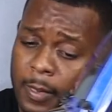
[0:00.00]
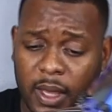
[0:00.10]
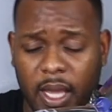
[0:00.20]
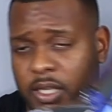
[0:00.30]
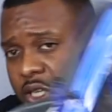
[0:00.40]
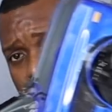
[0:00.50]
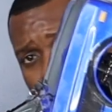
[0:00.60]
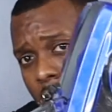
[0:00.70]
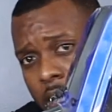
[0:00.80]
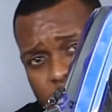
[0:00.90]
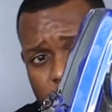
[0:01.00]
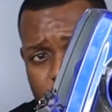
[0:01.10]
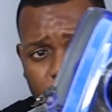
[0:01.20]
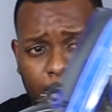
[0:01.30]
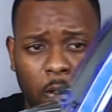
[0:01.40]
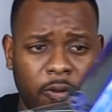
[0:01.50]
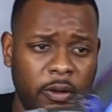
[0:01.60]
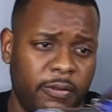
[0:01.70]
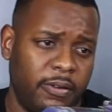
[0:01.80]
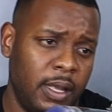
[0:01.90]
It's just going to cause it to tip over
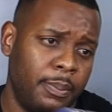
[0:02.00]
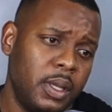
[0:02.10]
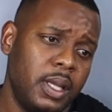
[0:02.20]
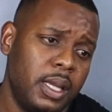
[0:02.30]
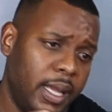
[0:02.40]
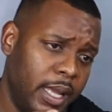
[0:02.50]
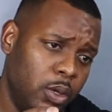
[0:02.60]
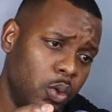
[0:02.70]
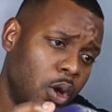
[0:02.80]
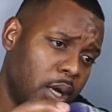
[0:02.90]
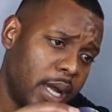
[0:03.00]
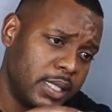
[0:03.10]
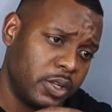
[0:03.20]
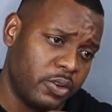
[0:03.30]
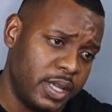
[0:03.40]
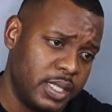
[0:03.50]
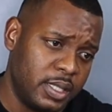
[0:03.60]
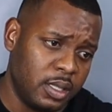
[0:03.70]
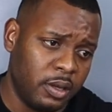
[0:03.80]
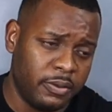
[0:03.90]
and flip and do all kinds of crazy
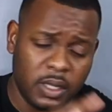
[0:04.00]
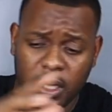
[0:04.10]
stuff.